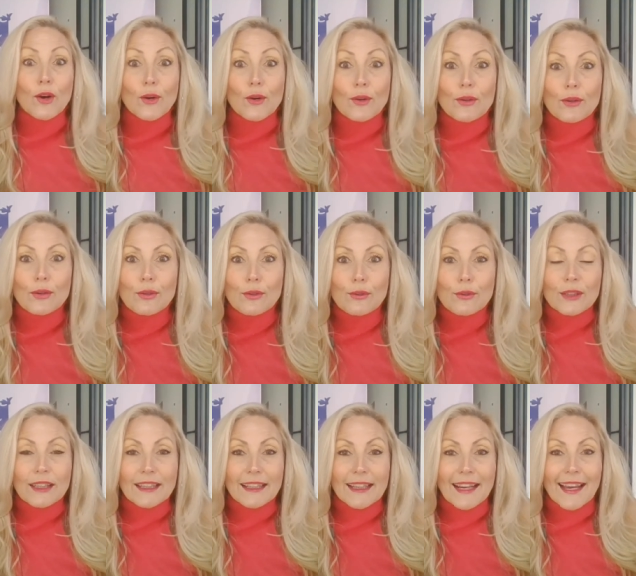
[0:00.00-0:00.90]
who
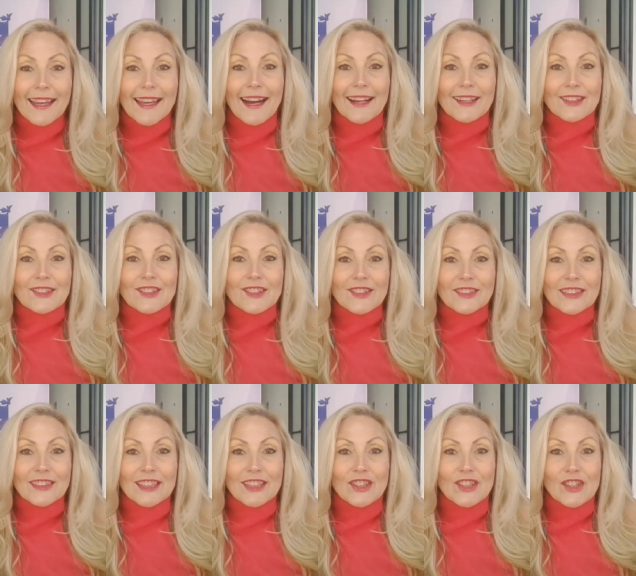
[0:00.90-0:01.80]
can I
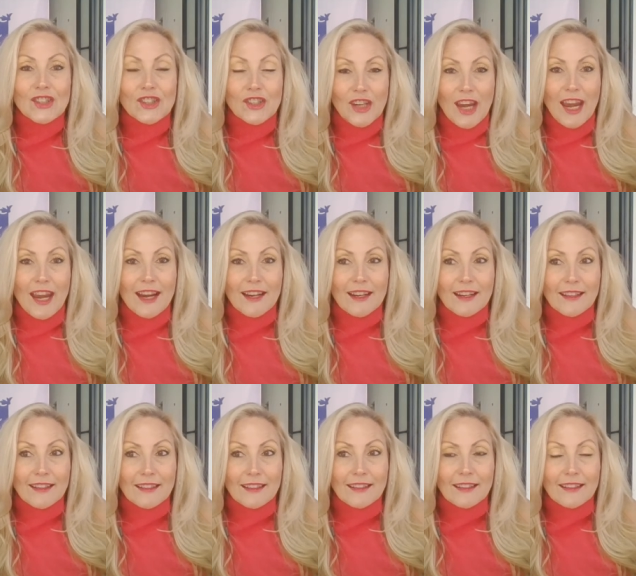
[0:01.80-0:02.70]
actually
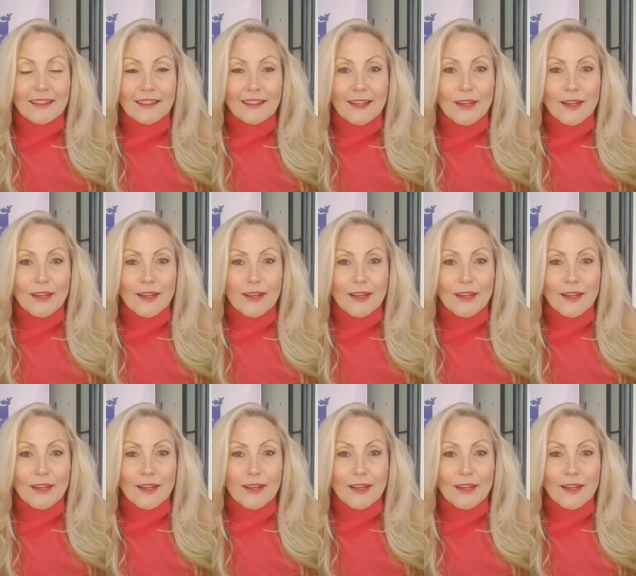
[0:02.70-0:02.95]
share